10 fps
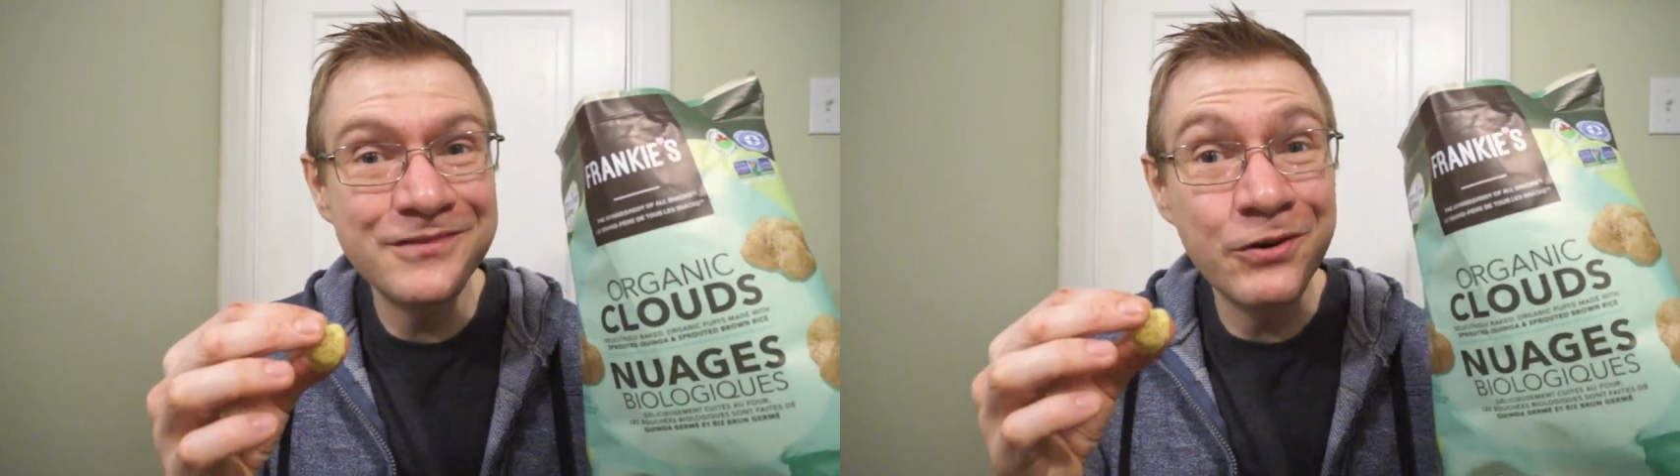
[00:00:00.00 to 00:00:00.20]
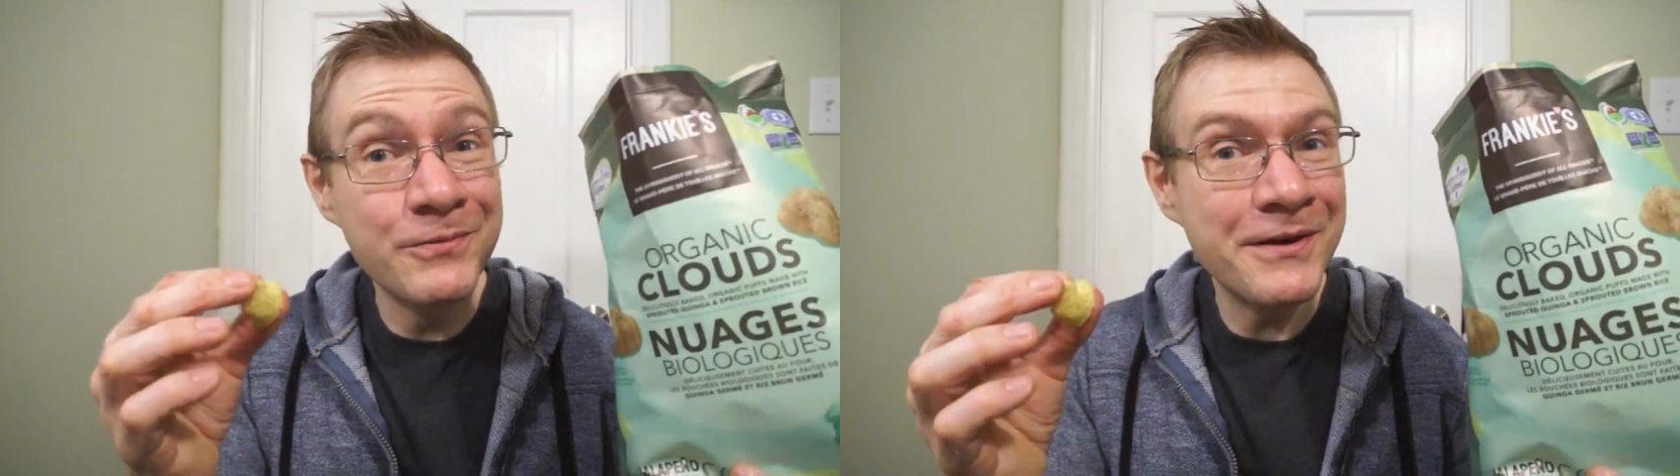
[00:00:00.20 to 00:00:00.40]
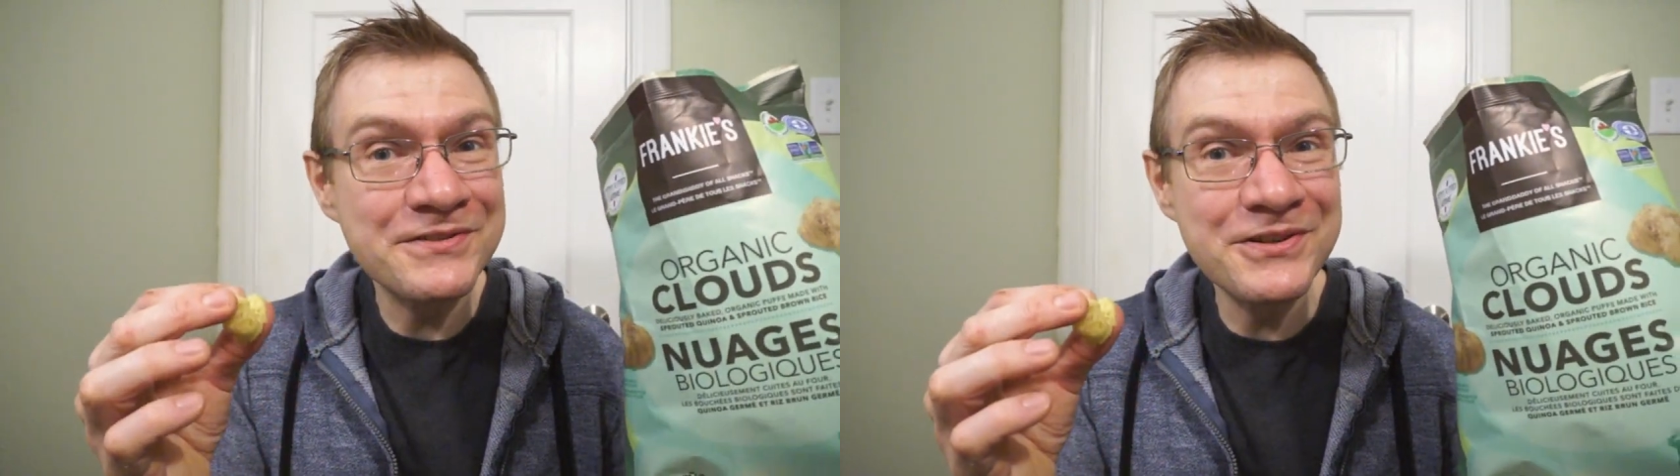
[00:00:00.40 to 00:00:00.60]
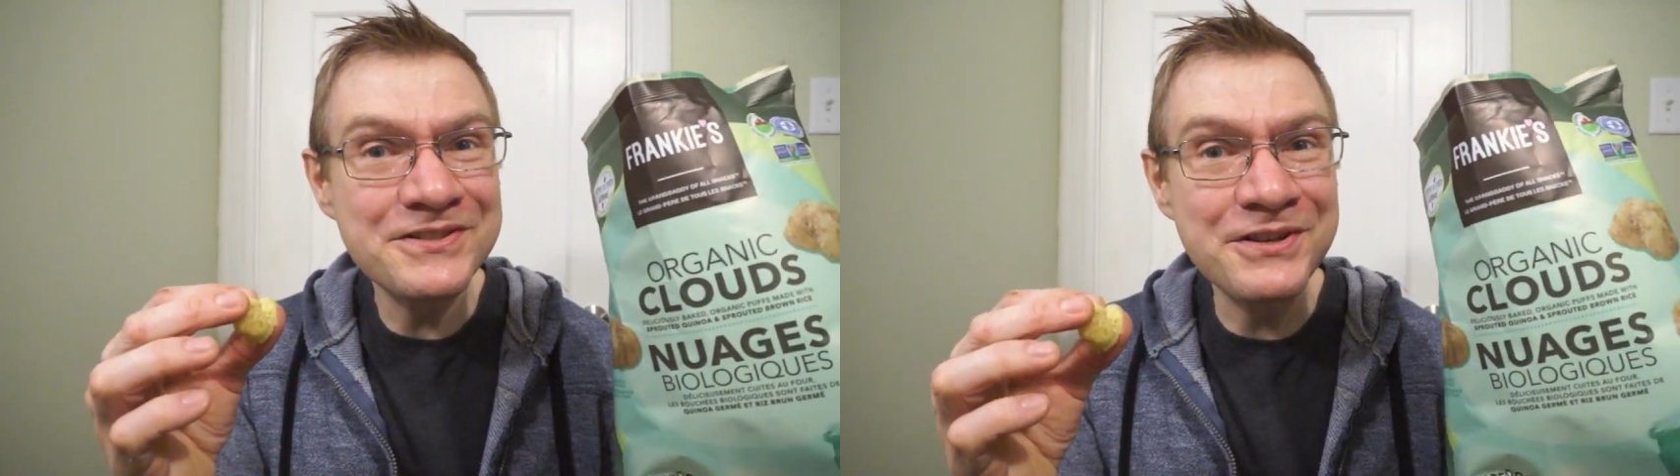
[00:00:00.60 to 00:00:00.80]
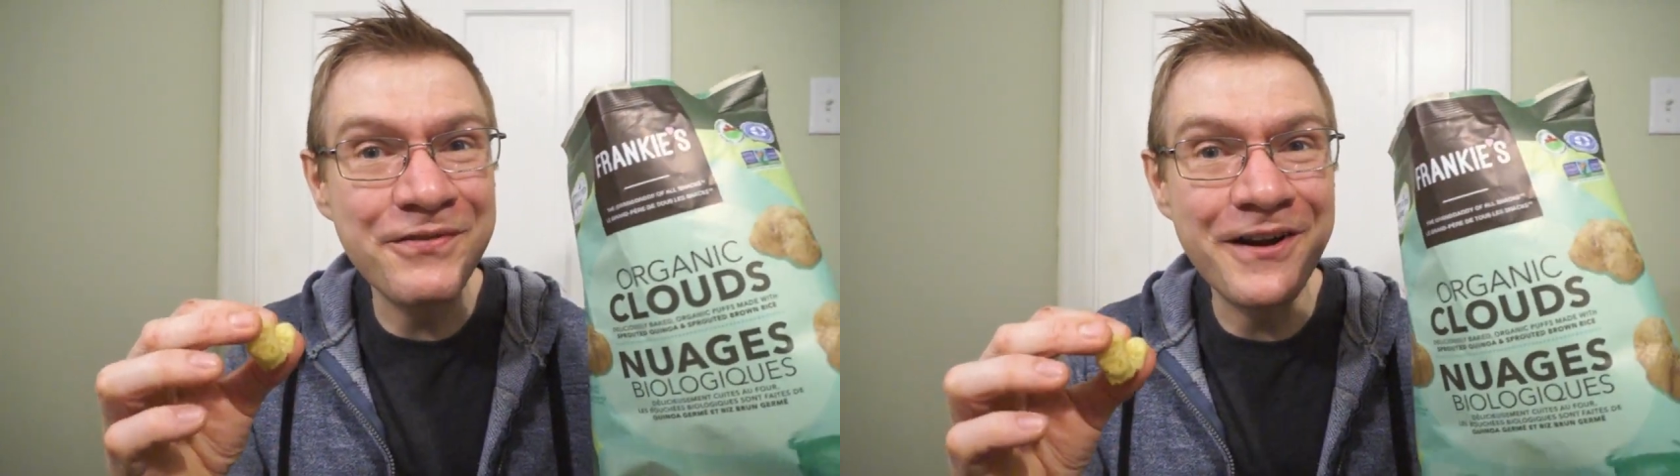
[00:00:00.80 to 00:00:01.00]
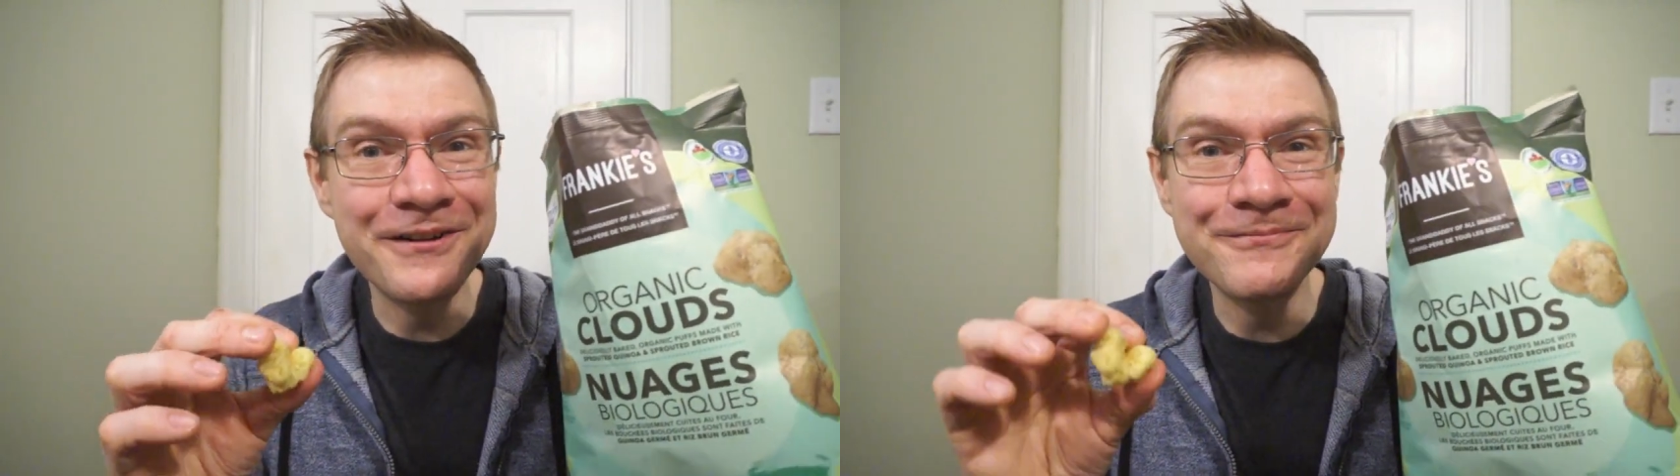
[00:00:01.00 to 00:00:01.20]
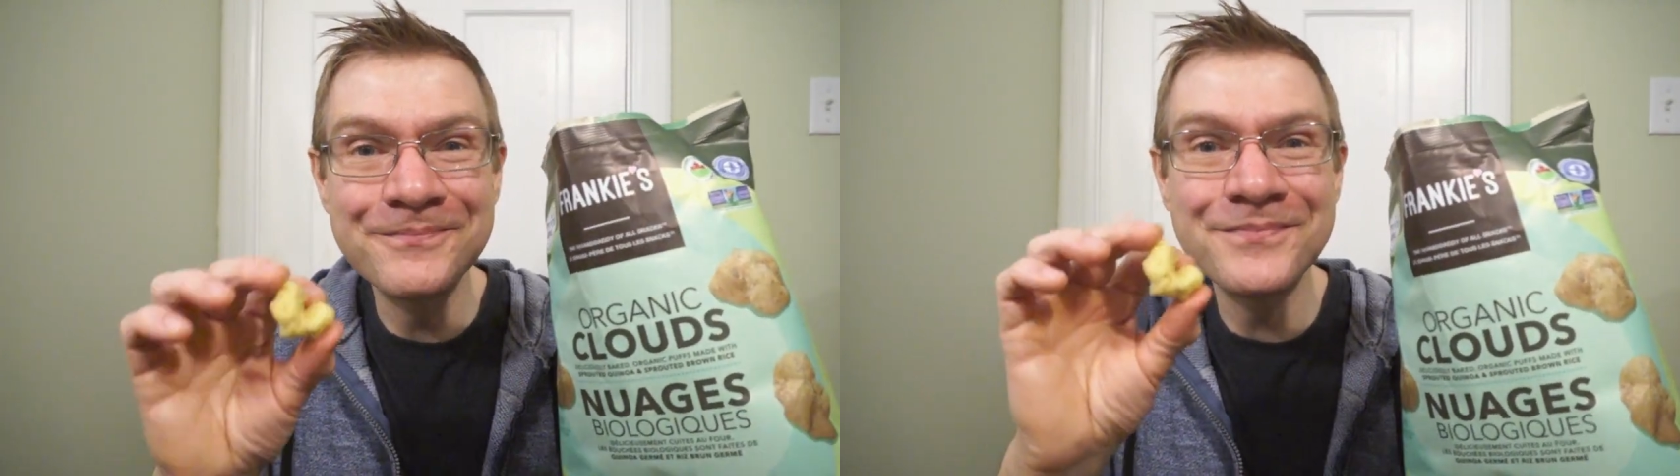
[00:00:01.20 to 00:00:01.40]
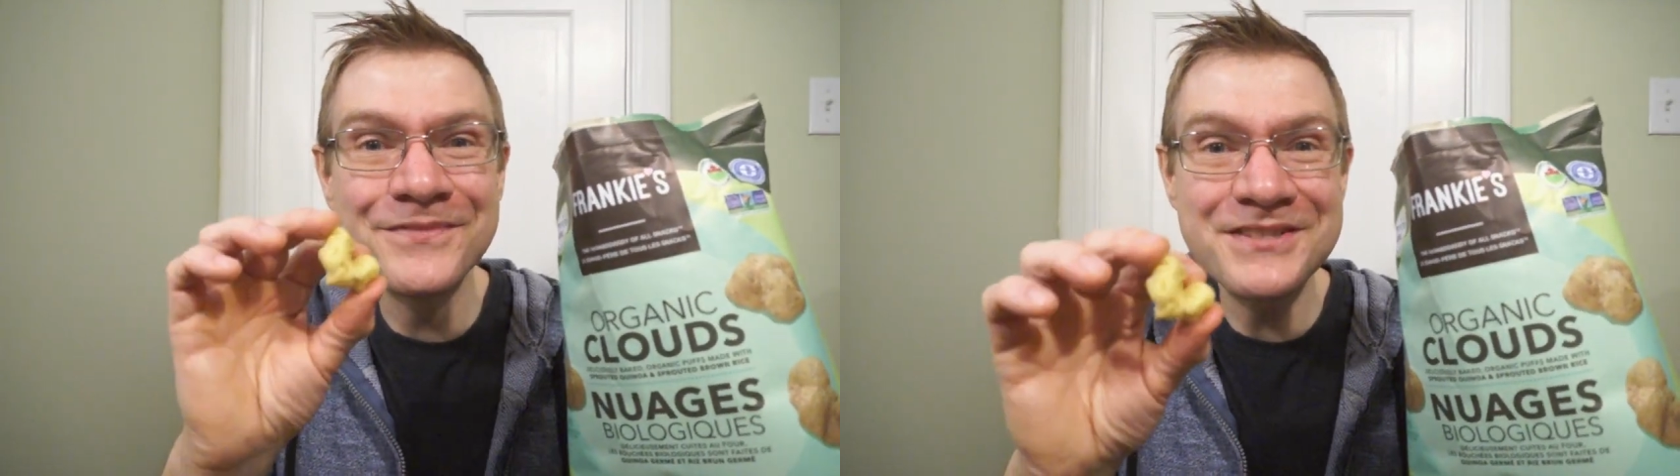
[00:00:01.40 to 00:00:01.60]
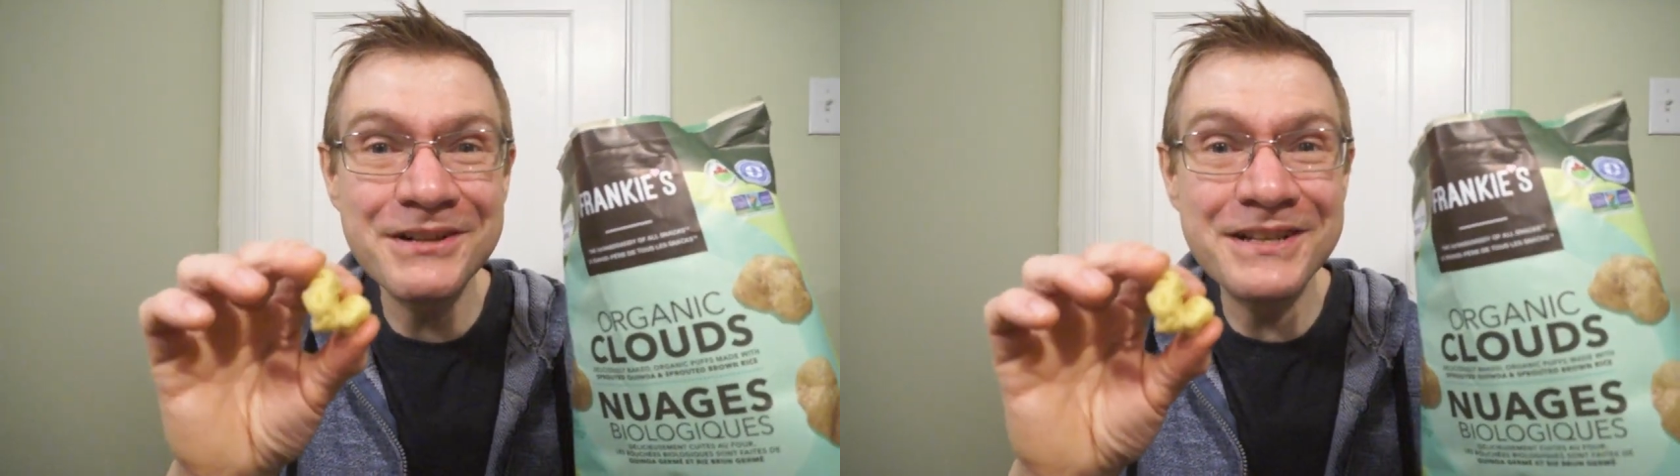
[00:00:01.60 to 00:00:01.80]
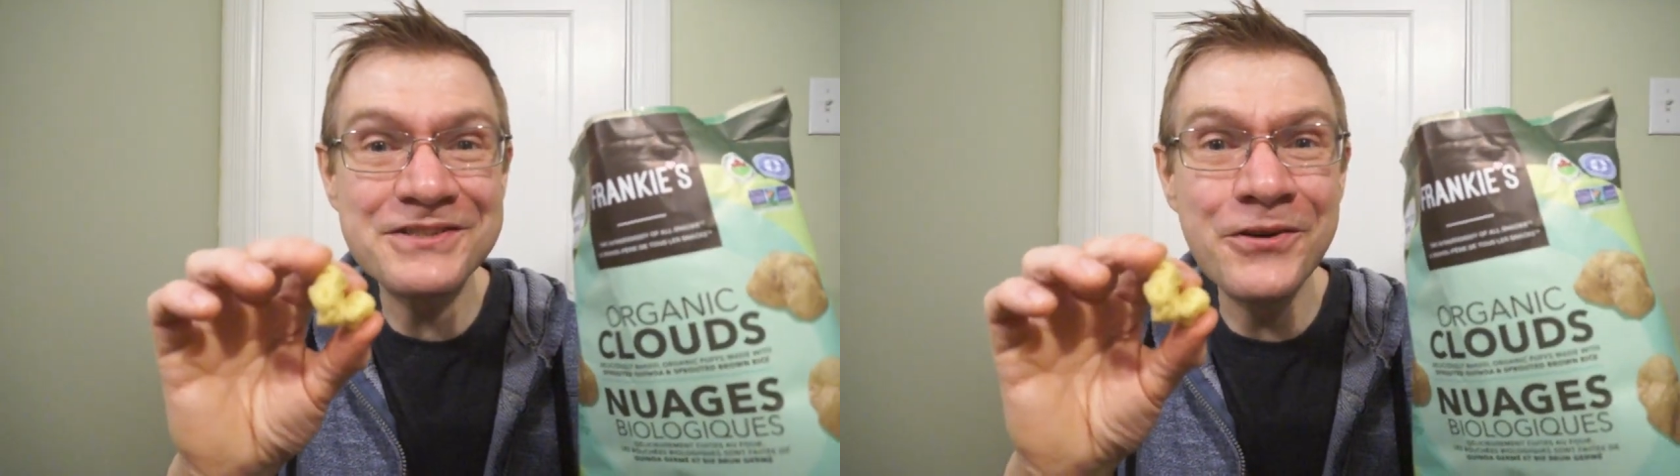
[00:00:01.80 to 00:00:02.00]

Corn pops are good so far. So let's